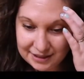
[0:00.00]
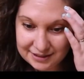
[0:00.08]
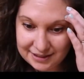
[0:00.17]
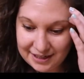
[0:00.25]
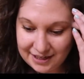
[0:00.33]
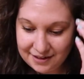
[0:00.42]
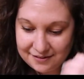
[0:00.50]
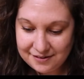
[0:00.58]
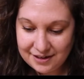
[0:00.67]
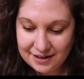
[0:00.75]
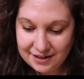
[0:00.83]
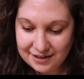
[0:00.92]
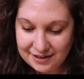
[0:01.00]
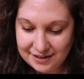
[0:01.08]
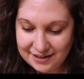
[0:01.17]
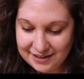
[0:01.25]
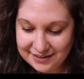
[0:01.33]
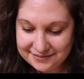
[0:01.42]
now I
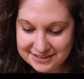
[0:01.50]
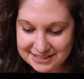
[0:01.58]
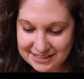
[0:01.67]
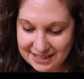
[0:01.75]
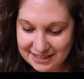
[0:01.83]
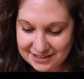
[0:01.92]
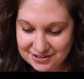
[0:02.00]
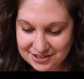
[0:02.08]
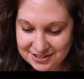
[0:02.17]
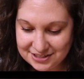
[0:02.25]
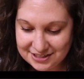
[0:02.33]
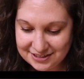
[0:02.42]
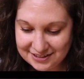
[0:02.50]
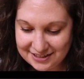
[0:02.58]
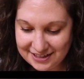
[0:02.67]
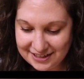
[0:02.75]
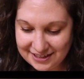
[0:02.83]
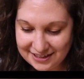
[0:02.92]
have attached
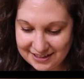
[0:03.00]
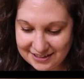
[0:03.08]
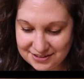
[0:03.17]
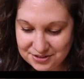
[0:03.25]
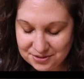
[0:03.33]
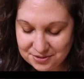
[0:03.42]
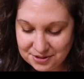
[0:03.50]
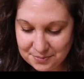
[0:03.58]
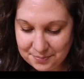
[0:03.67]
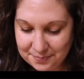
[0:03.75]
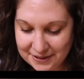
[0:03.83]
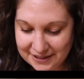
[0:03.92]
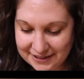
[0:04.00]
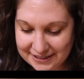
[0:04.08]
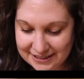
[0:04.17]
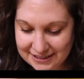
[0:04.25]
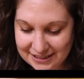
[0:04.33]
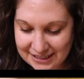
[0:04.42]
the head to the
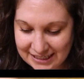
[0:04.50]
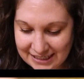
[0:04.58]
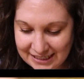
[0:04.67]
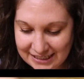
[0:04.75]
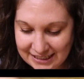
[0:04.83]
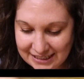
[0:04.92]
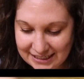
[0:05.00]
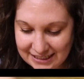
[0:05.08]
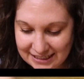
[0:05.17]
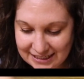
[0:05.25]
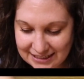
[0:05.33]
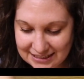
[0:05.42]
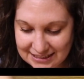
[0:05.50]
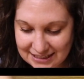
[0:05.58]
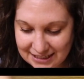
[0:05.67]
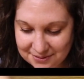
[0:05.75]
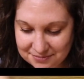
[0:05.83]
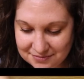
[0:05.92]
body, and
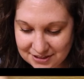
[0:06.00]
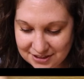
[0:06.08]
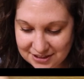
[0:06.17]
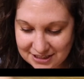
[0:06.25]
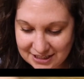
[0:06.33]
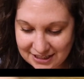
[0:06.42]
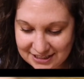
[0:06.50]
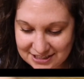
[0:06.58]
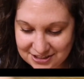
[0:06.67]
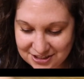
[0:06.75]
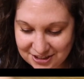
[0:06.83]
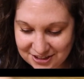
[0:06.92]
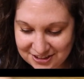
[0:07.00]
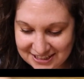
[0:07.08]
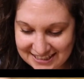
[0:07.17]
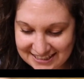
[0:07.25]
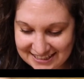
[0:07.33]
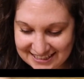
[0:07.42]
I'm gonna kind of turn
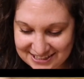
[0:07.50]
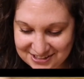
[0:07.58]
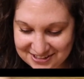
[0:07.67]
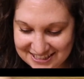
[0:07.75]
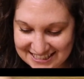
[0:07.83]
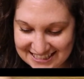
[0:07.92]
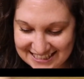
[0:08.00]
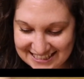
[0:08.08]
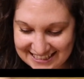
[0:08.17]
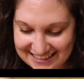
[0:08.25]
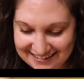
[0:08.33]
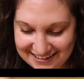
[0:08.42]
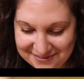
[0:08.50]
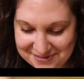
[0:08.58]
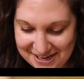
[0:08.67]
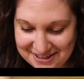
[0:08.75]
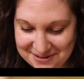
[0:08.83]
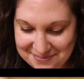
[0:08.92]
it. As you can see, I'm
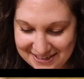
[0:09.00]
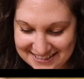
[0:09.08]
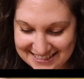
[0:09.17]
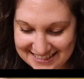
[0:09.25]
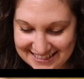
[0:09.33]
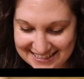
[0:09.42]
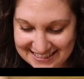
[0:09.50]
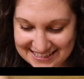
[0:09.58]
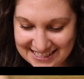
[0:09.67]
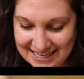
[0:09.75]
not the best at this,